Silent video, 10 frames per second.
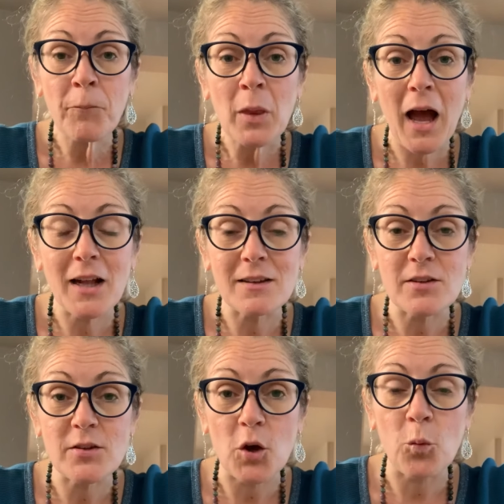And
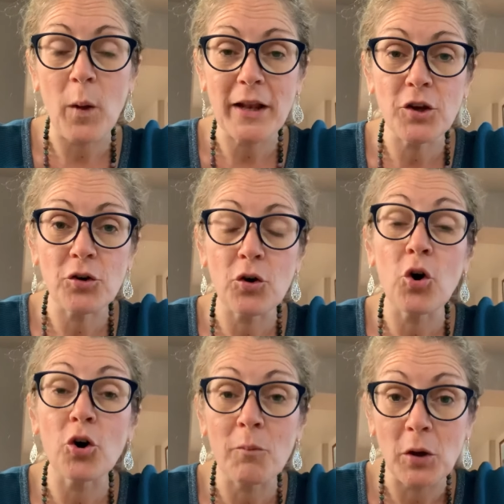so when your
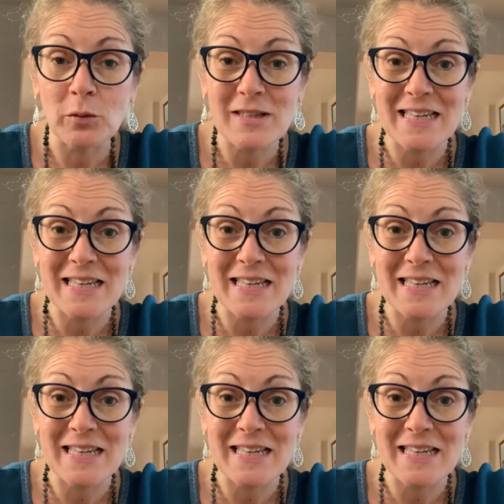hormones,